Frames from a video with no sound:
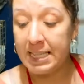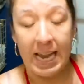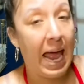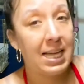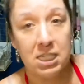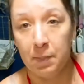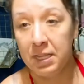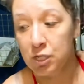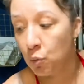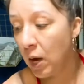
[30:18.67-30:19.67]
It has to be
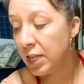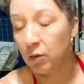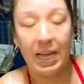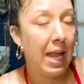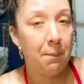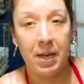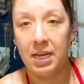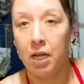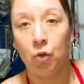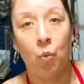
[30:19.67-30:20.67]
this way. There can't be
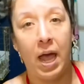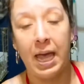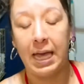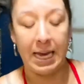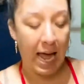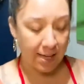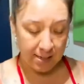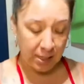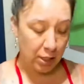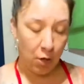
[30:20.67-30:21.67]
any other way.
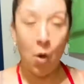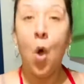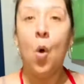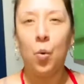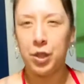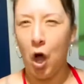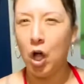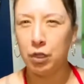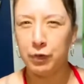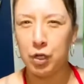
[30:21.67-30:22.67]
You know, with
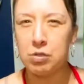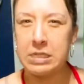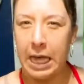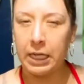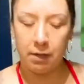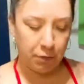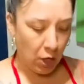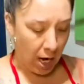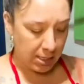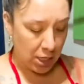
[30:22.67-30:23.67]
all of those negative
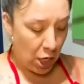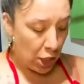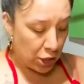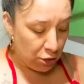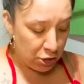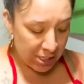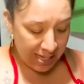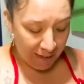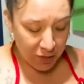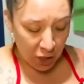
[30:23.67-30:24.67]
thoughts. You just
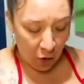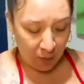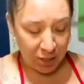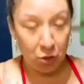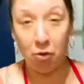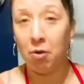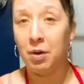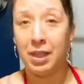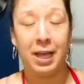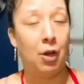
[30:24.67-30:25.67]
have to go into it
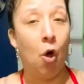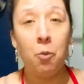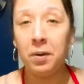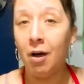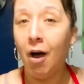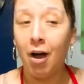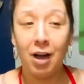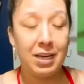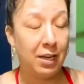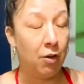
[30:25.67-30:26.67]
with like an open
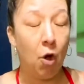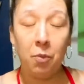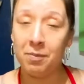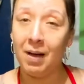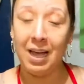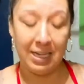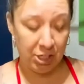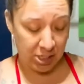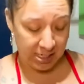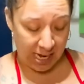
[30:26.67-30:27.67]
heart and an open mind and
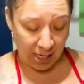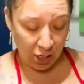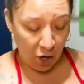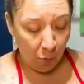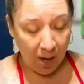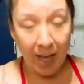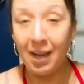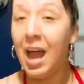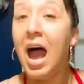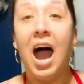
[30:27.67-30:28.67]
just say, you know
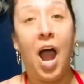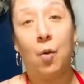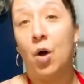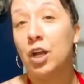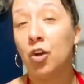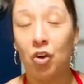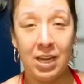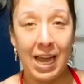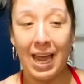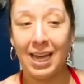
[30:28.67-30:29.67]
what? I want to
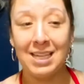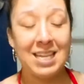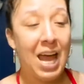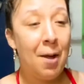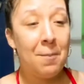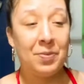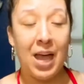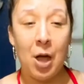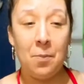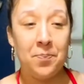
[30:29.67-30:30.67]
create,
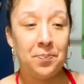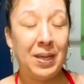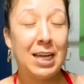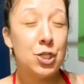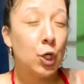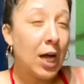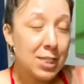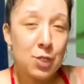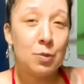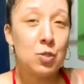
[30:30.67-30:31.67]
because your
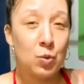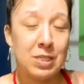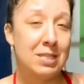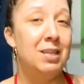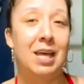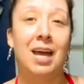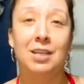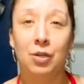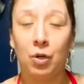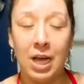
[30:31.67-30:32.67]
customers will see that.
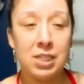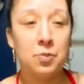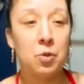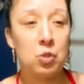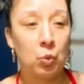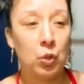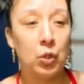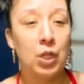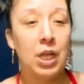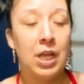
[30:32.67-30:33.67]
Your customers
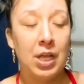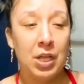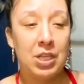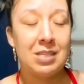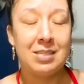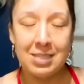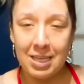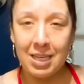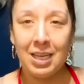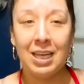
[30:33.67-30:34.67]
will
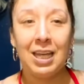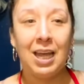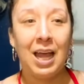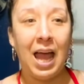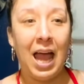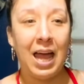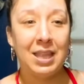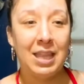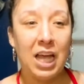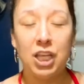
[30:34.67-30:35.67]
see
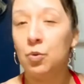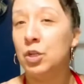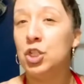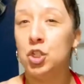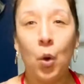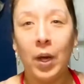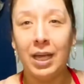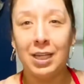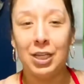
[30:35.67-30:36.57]
that you enjoy it.